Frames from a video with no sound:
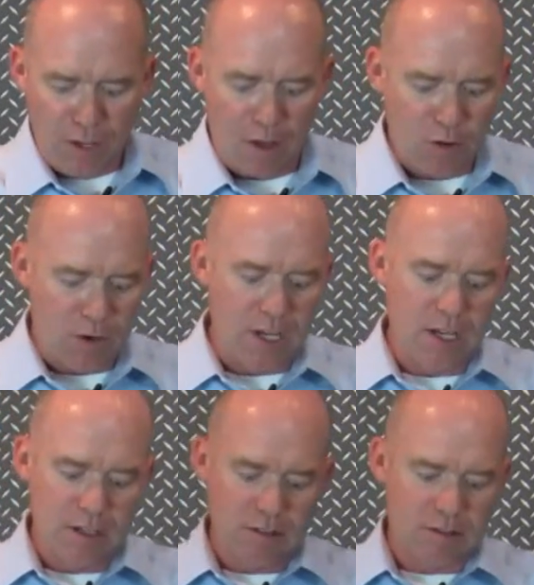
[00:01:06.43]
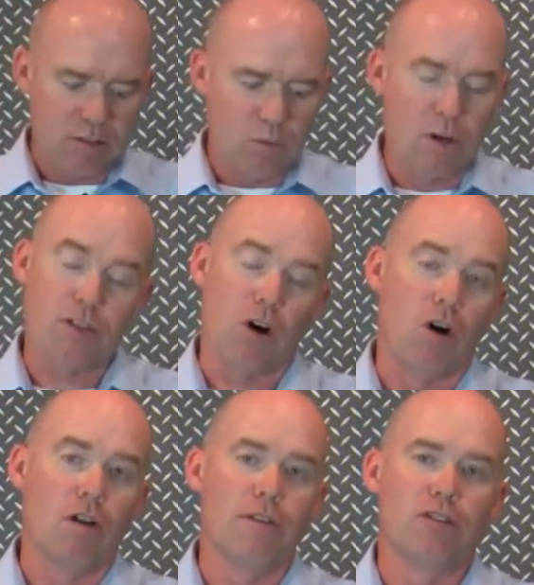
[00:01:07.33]
Now there is, with
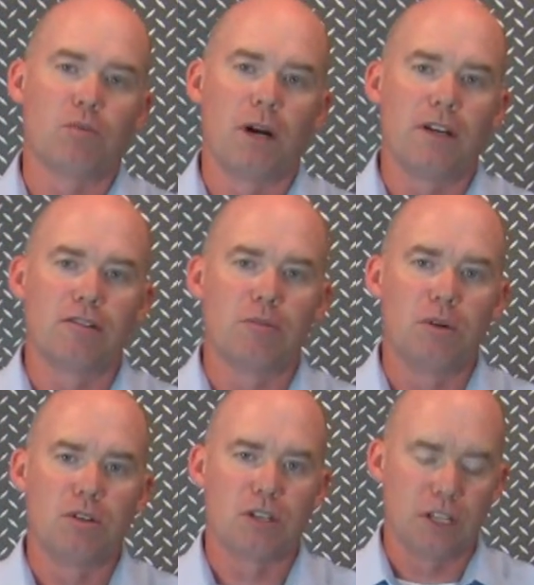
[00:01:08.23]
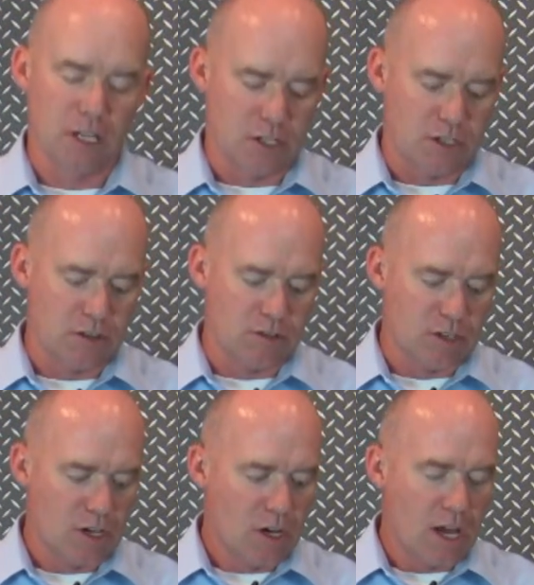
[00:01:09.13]
all of these weight distribution
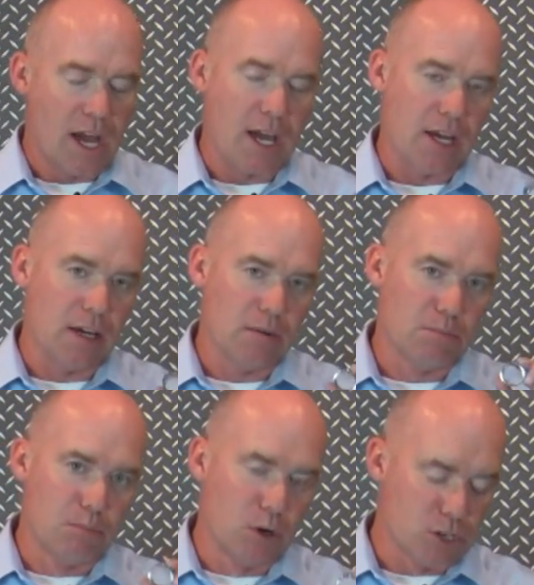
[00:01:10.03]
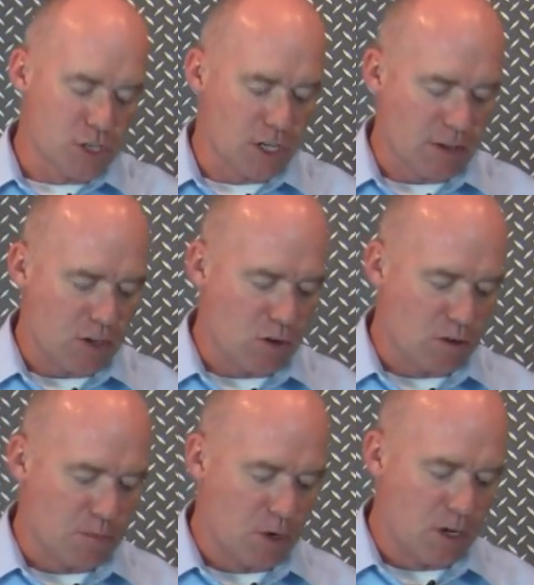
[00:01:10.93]
hitches, a bushing that you
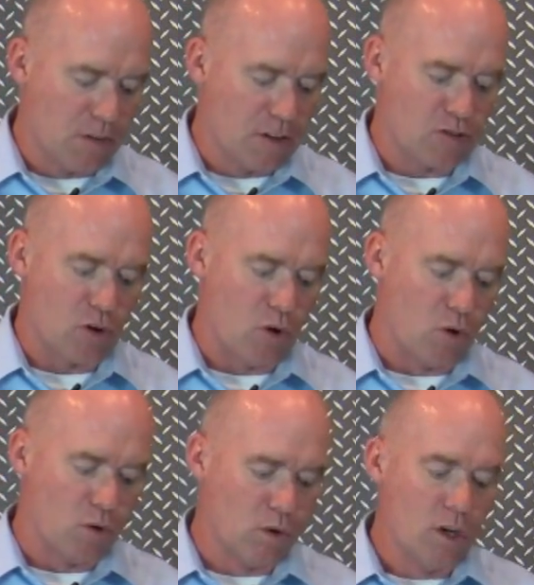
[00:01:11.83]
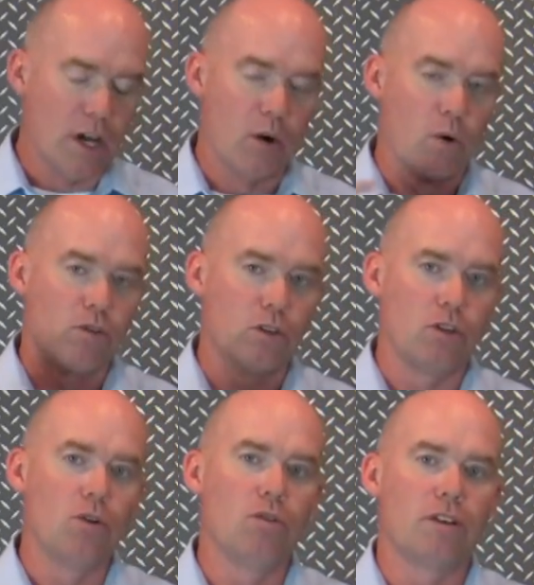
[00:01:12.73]
can put into this hole in order to
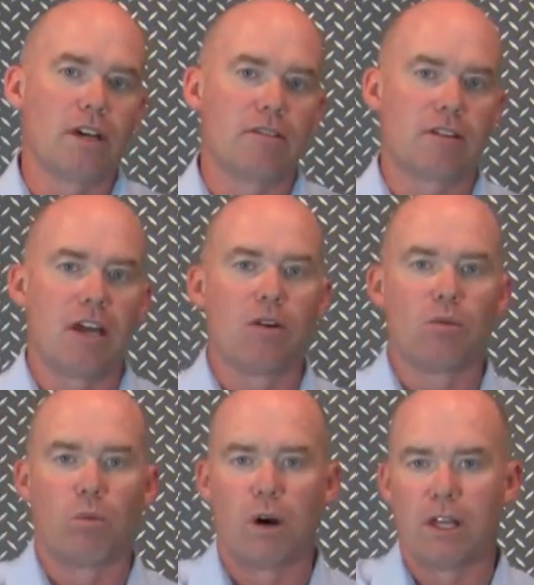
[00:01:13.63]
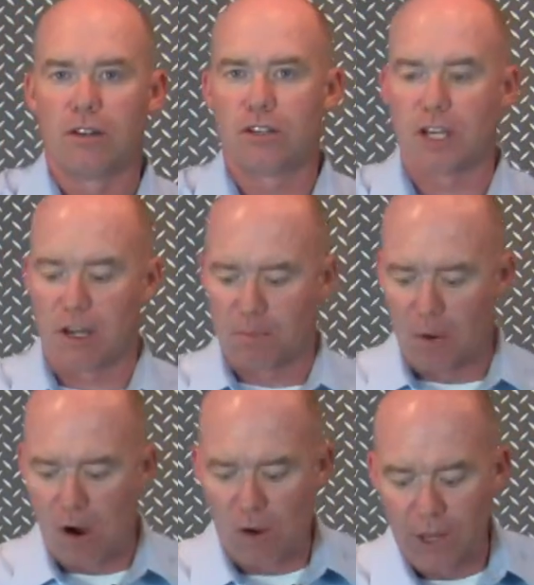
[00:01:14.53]
use a standard 1-inch shank ball.